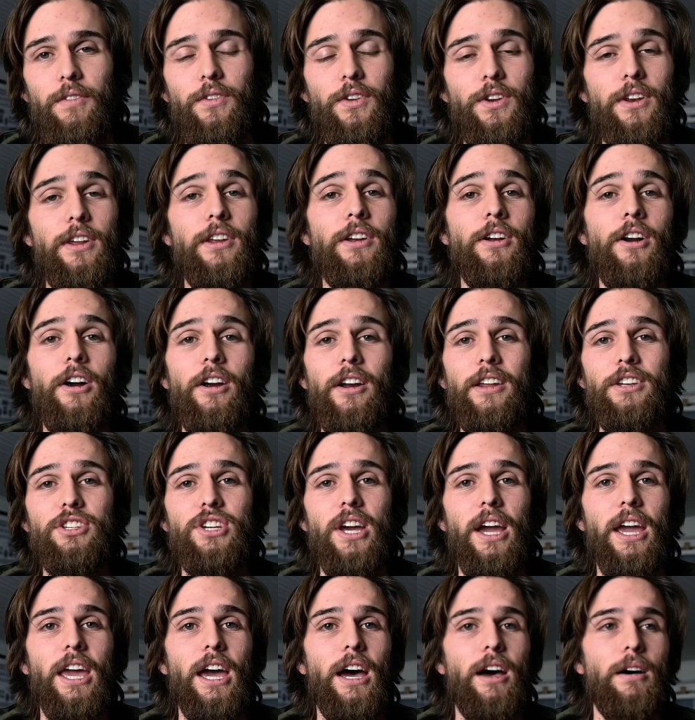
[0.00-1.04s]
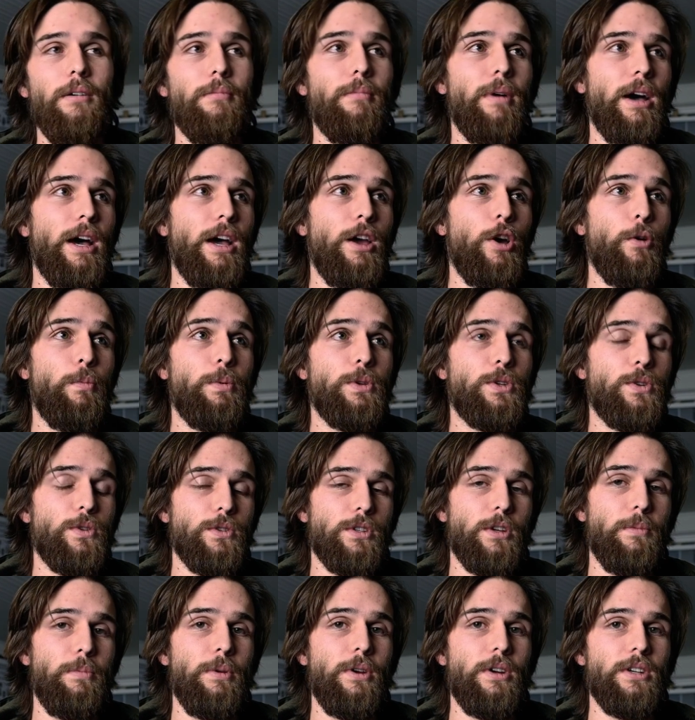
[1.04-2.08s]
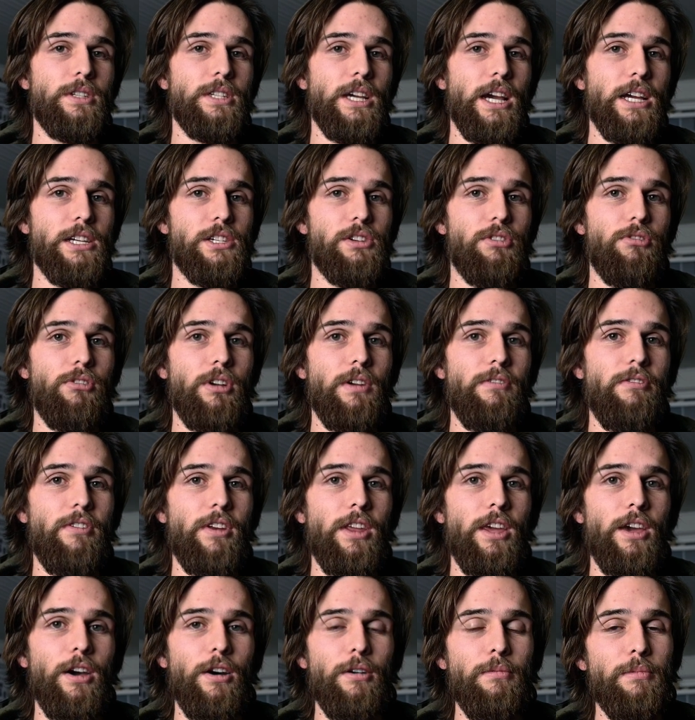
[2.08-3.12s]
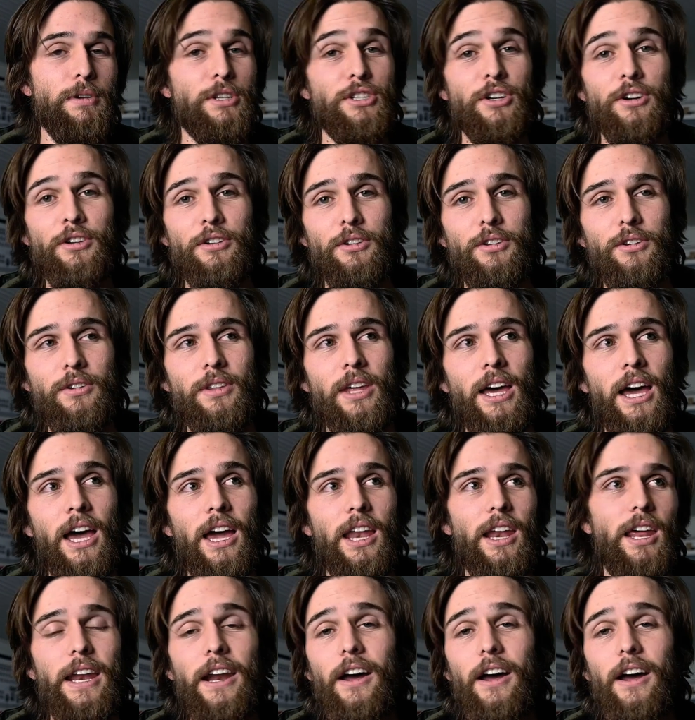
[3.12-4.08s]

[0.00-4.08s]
If you didn't already check out my open source computer science degree video, be sure to do that.